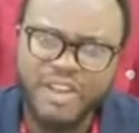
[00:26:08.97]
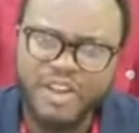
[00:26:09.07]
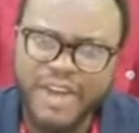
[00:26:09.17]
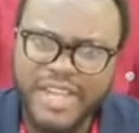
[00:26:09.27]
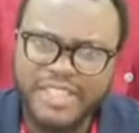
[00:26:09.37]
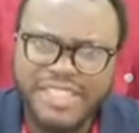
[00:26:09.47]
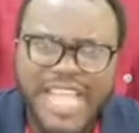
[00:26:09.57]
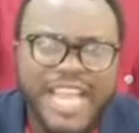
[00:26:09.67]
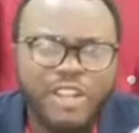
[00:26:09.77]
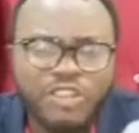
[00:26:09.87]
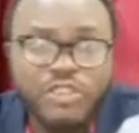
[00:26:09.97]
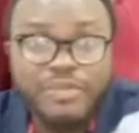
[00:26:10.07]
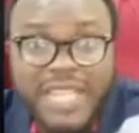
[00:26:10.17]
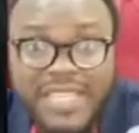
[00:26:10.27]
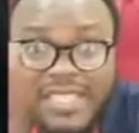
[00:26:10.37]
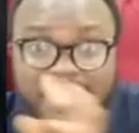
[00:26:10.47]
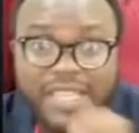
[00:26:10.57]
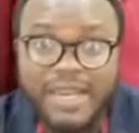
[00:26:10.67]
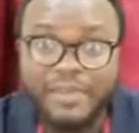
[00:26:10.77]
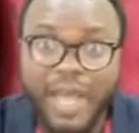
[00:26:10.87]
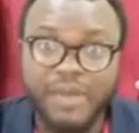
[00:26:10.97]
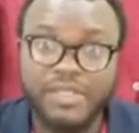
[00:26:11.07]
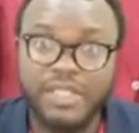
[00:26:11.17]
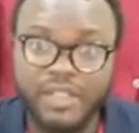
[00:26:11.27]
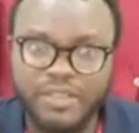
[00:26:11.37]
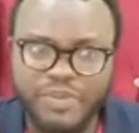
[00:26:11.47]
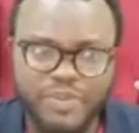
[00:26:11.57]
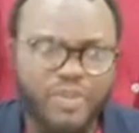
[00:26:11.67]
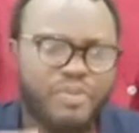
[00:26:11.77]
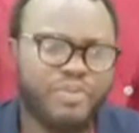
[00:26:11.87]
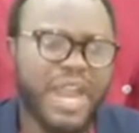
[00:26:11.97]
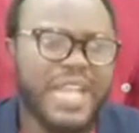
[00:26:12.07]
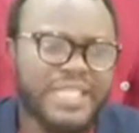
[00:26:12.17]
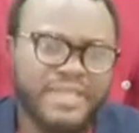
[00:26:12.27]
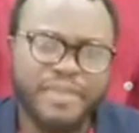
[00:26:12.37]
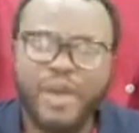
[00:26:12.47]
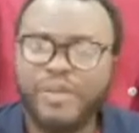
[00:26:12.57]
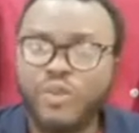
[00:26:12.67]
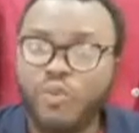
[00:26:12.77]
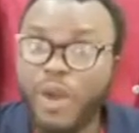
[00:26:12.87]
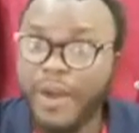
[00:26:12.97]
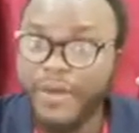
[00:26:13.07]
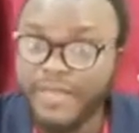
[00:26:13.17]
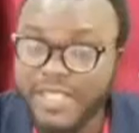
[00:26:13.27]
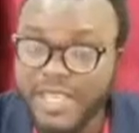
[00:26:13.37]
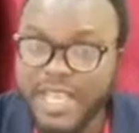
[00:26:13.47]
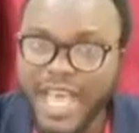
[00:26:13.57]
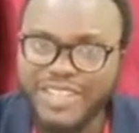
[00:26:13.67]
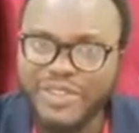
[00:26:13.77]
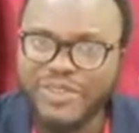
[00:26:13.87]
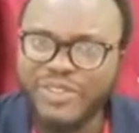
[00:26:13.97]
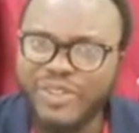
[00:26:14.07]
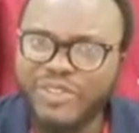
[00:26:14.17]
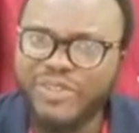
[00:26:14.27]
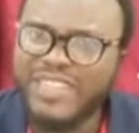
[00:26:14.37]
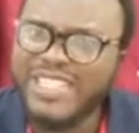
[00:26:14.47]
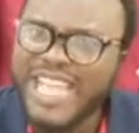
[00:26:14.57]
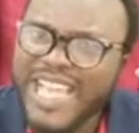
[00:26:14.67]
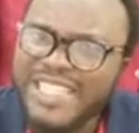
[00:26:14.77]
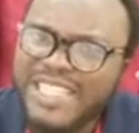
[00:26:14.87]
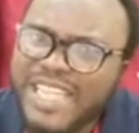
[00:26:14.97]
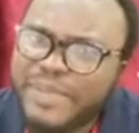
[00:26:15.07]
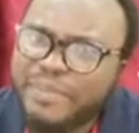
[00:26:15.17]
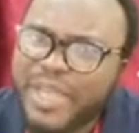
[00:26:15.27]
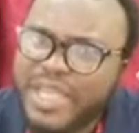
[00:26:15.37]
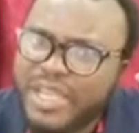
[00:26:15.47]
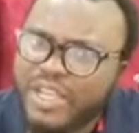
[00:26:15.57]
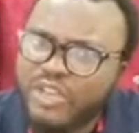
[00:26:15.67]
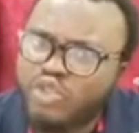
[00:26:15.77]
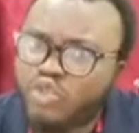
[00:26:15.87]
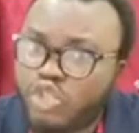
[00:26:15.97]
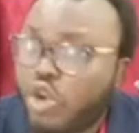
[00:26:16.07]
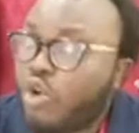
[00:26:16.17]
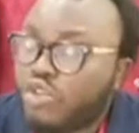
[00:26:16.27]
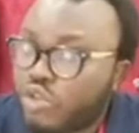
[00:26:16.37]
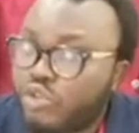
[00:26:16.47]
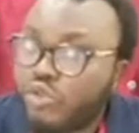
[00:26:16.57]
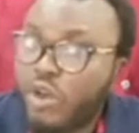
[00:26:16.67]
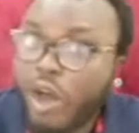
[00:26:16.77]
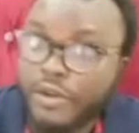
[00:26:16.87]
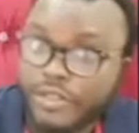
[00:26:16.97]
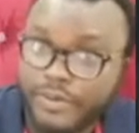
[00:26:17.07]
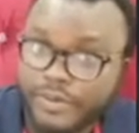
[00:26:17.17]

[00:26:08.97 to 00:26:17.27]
all right, there are a lot of blessings that are bound. A lot of people brag about the wealth as a result of the tithes that they pay to church or to God.